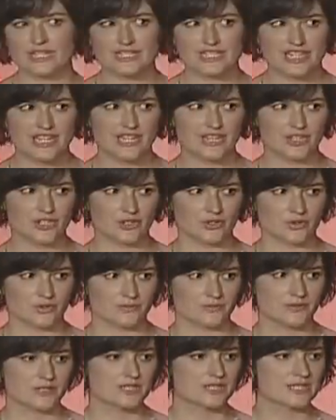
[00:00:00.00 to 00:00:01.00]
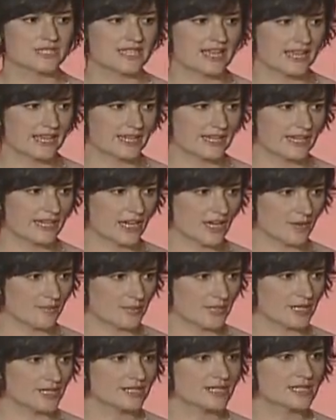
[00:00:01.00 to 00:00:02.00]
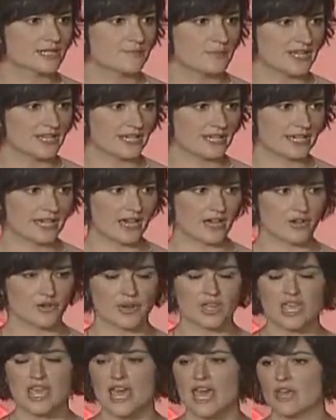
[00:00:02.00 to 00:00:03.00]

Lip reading: continue standing up, speaking out,